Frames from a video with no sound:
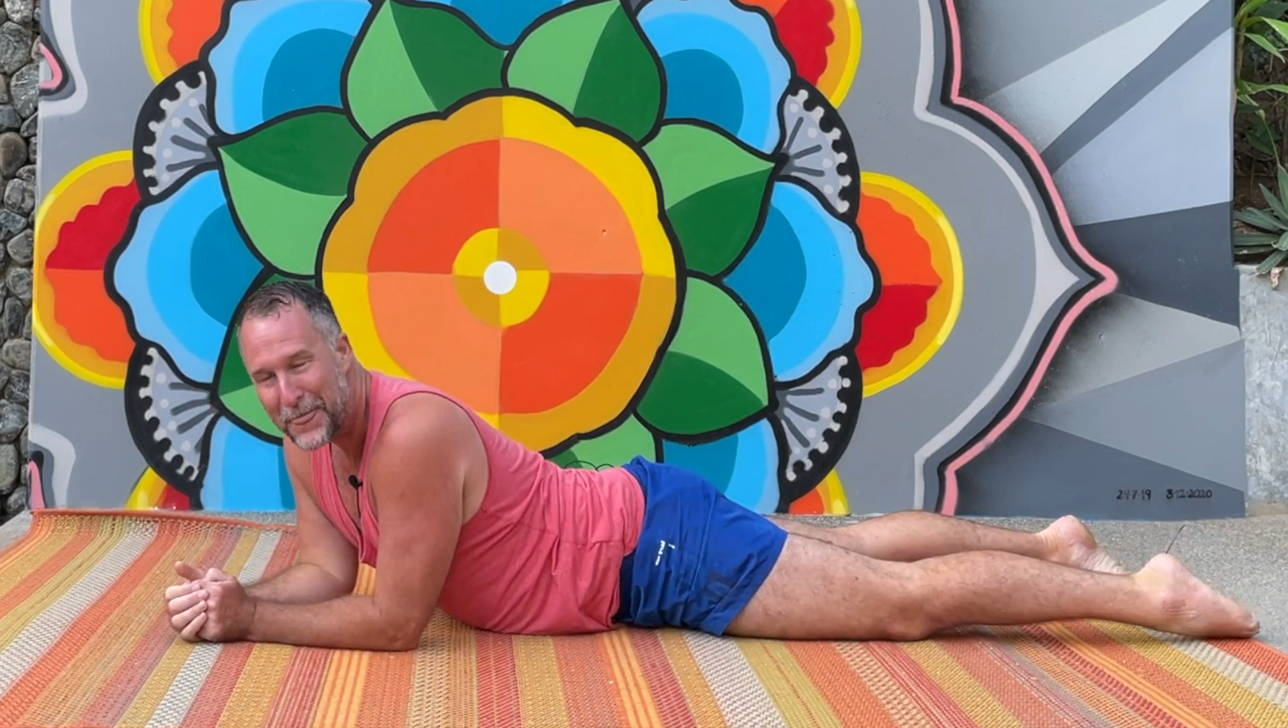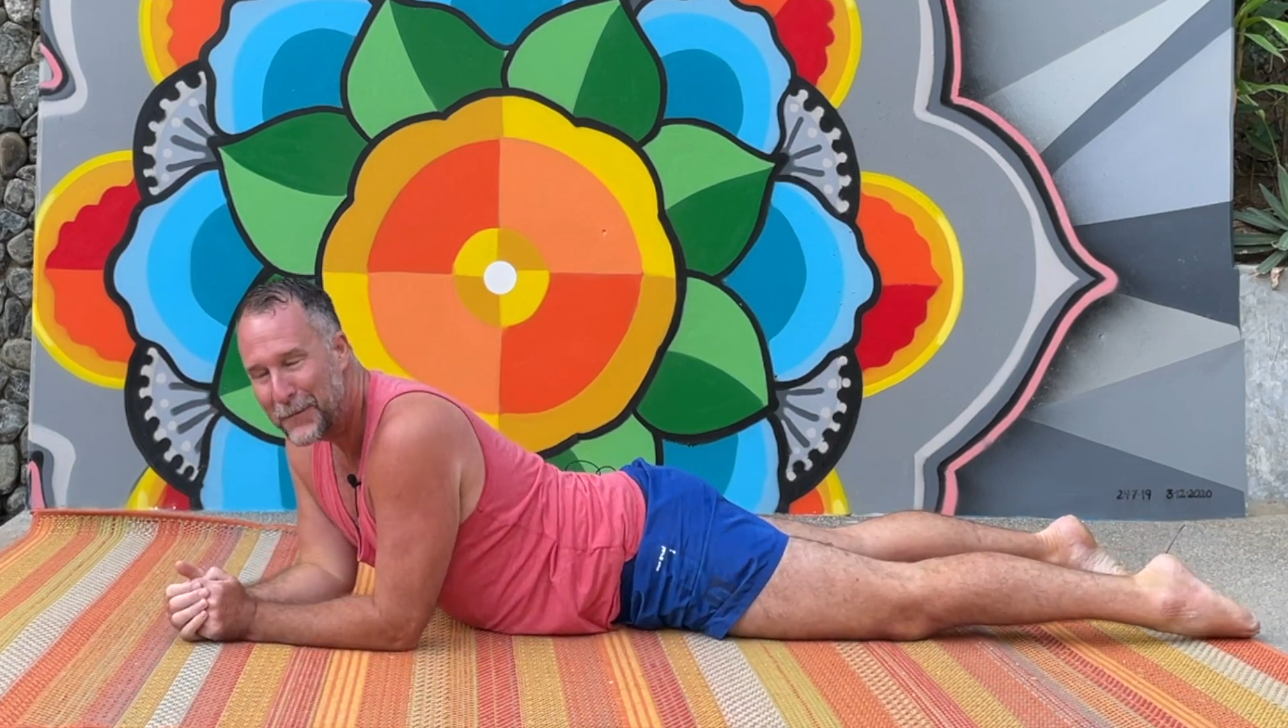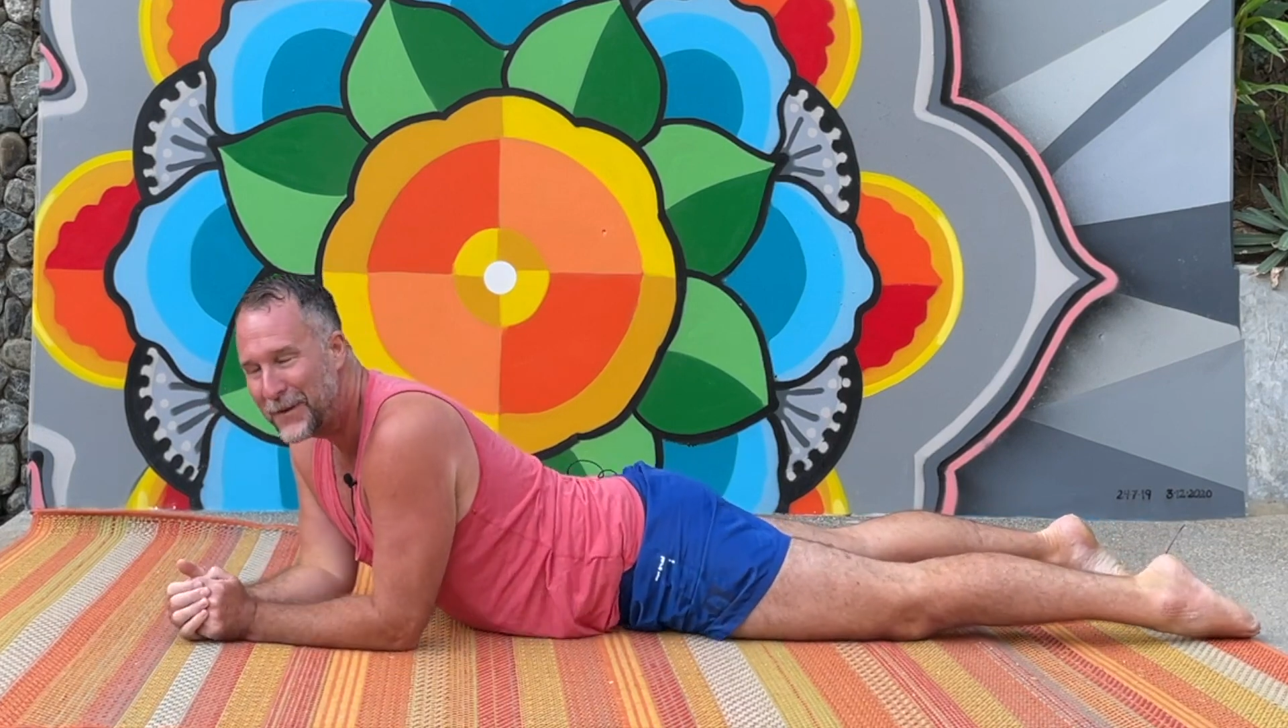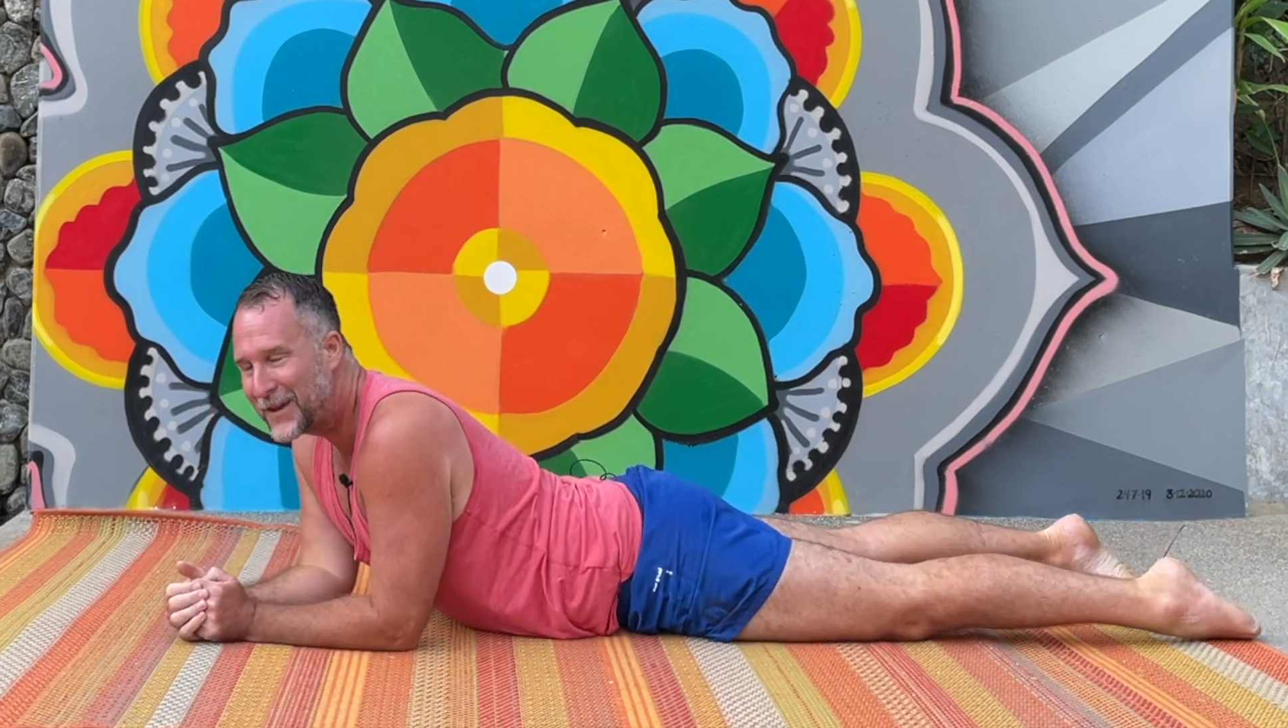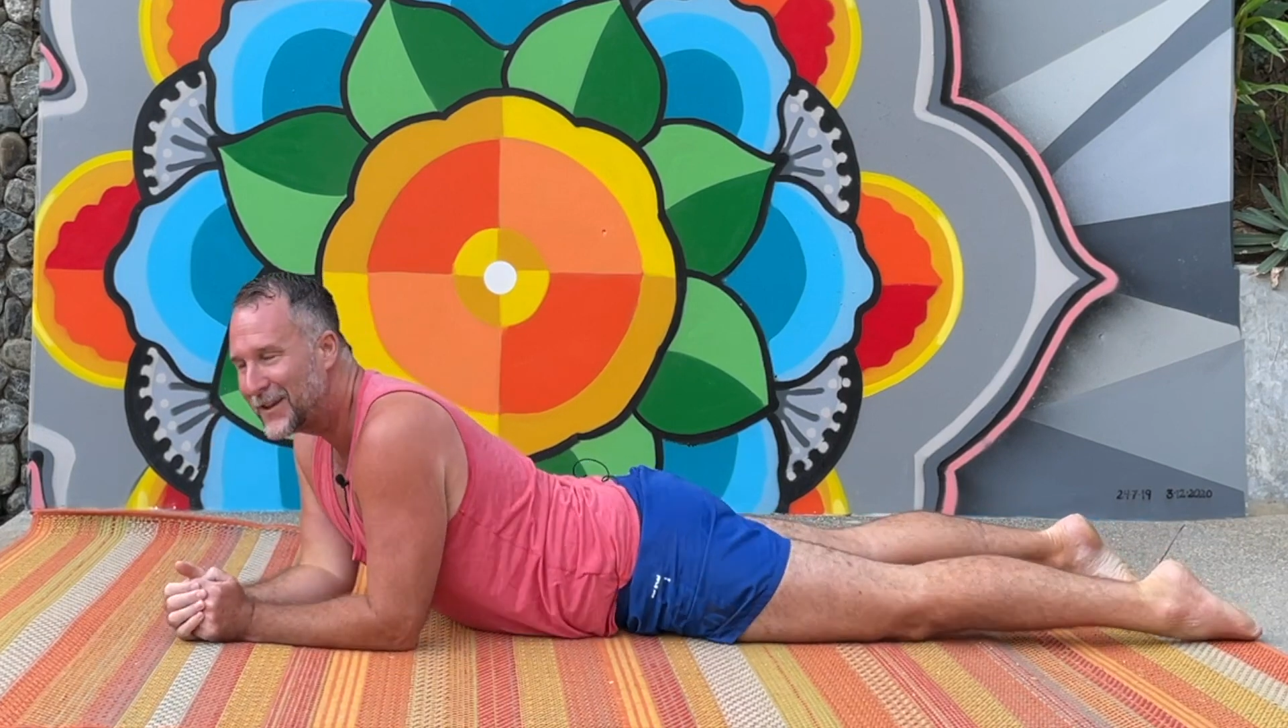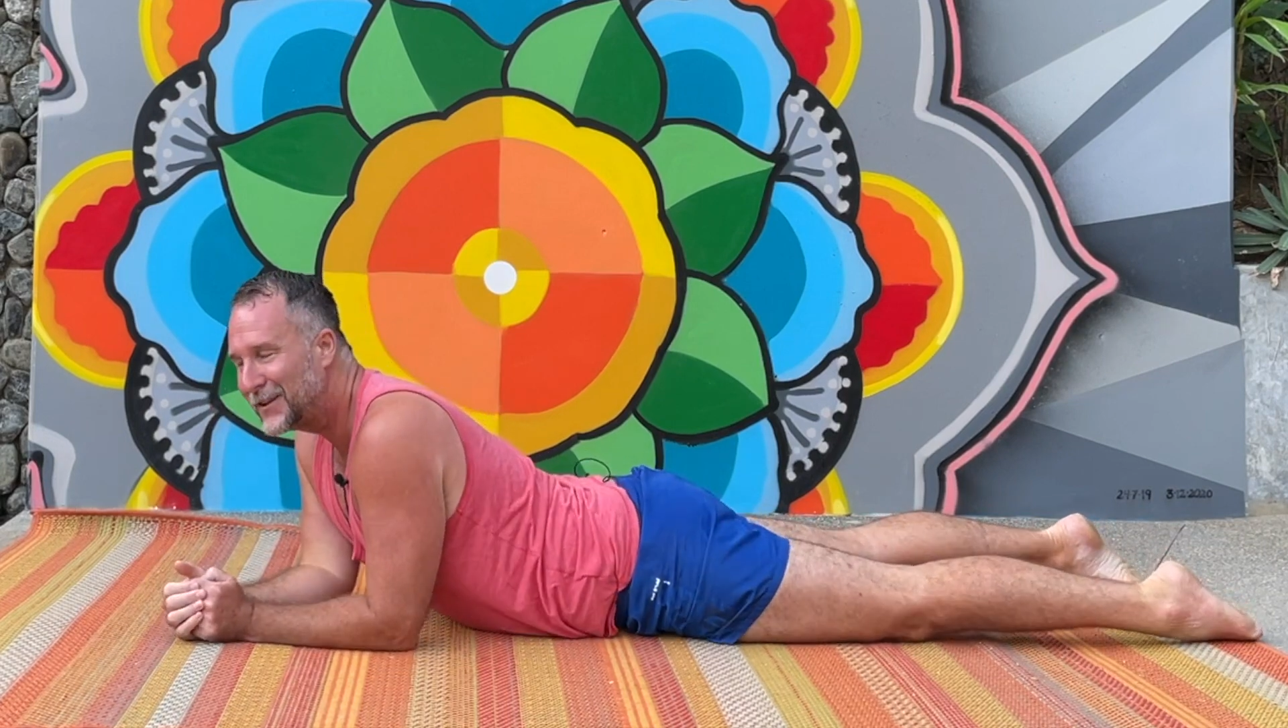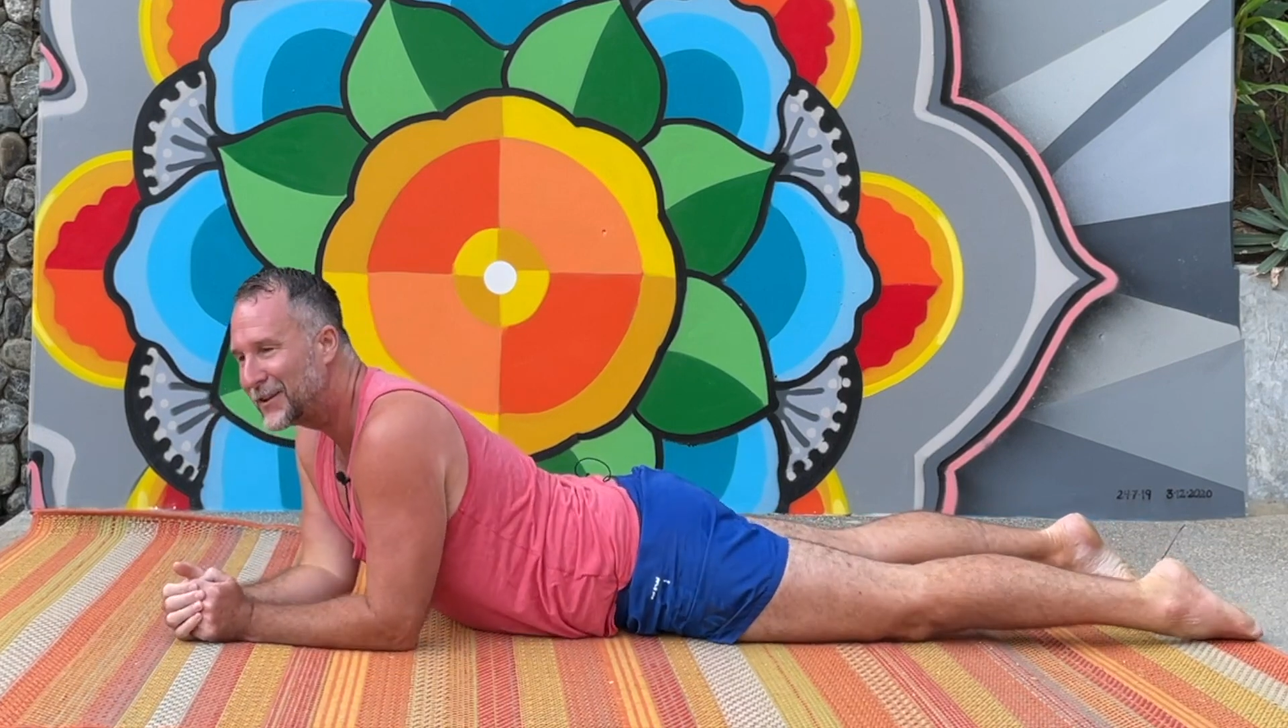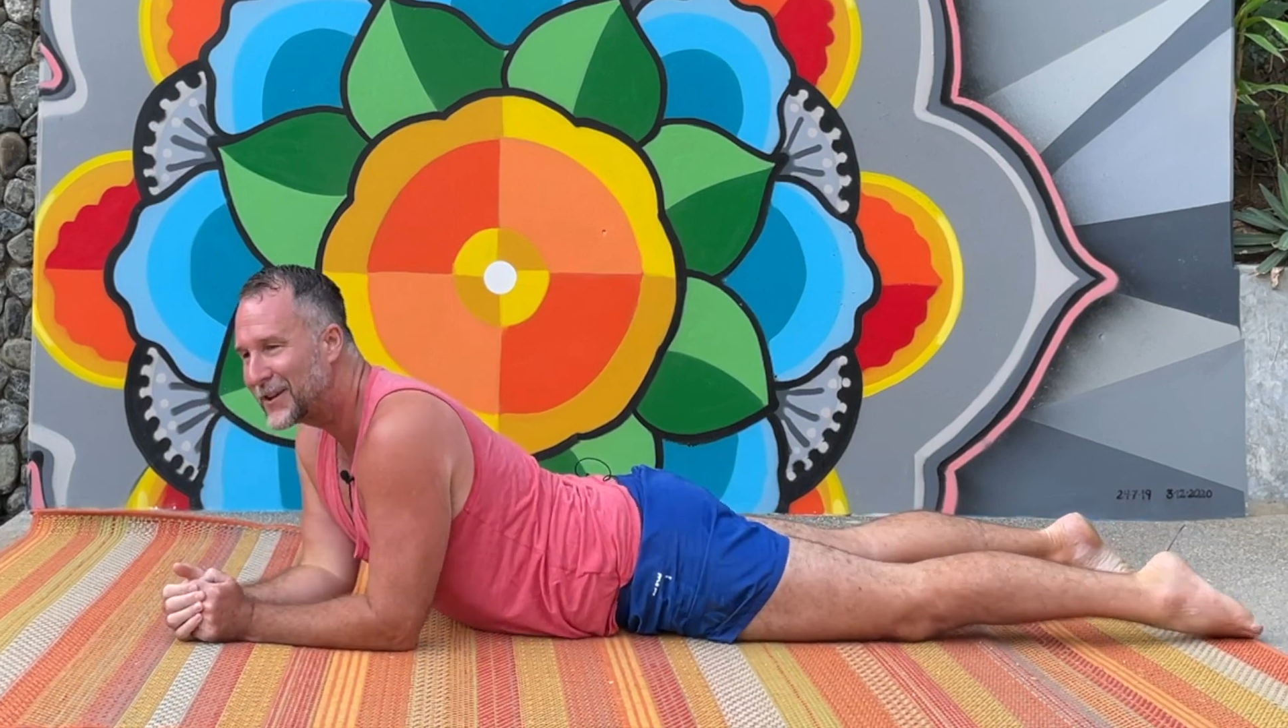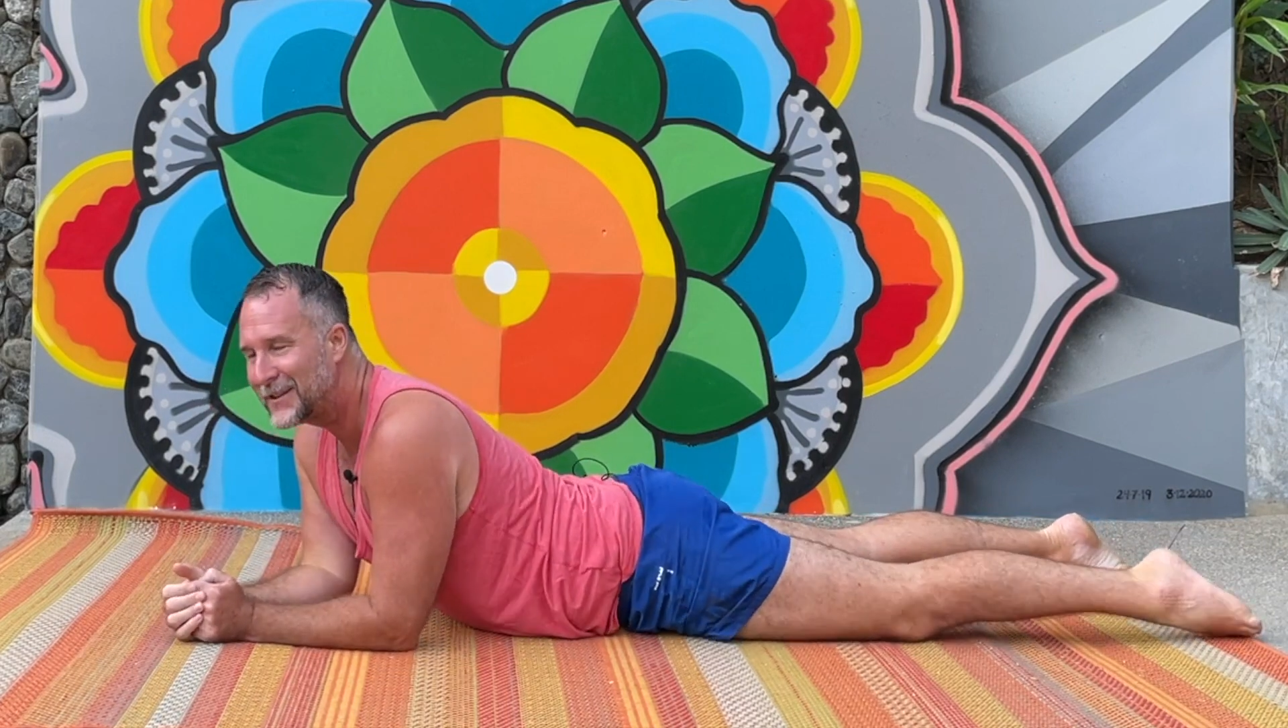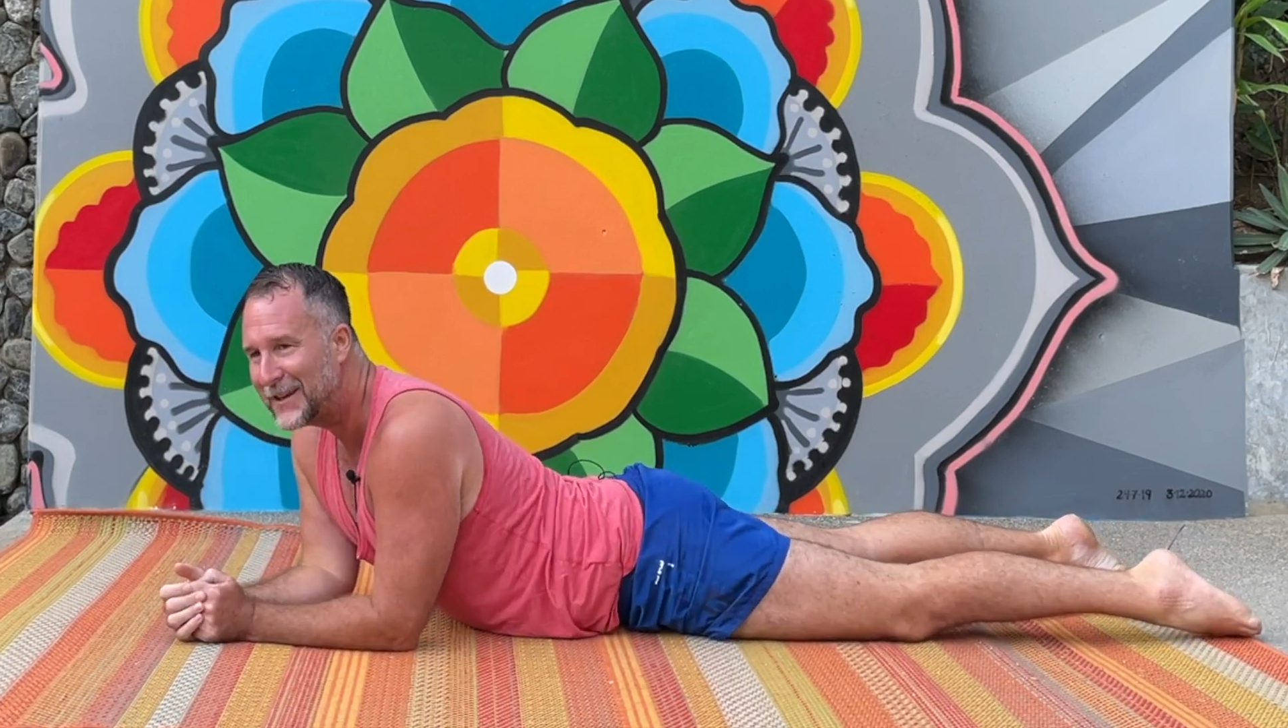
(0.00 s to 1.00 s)
We can
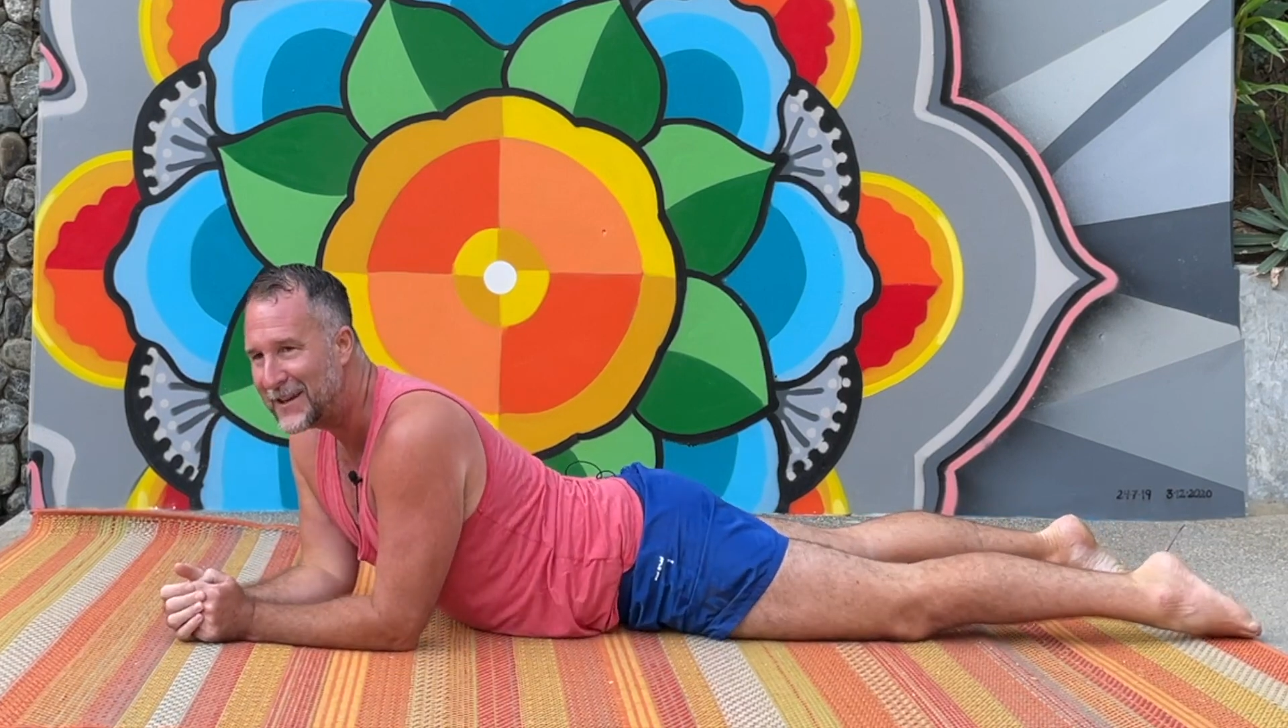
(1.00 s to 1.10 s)
look at the